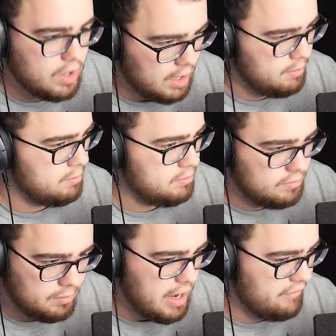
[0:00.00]
Um,
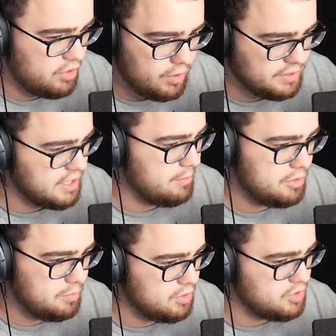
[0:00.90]
I'm having a great time
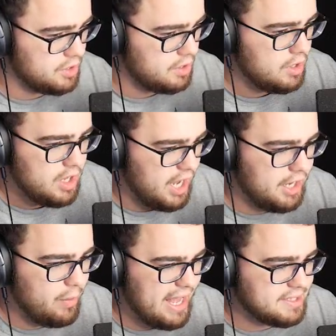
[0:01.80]
with music.
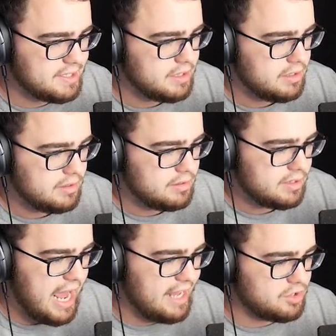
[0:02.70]
Anyways,
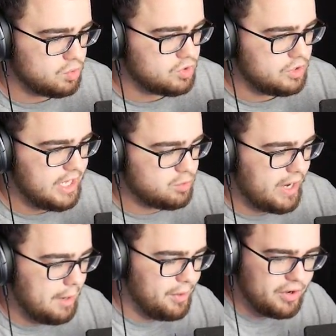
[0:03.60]
castles. Yes, we
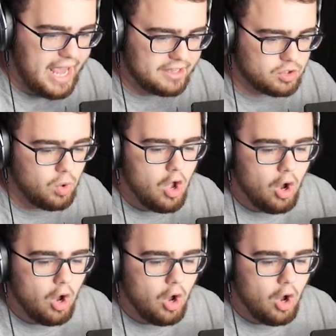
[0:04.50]
gotta build a castle.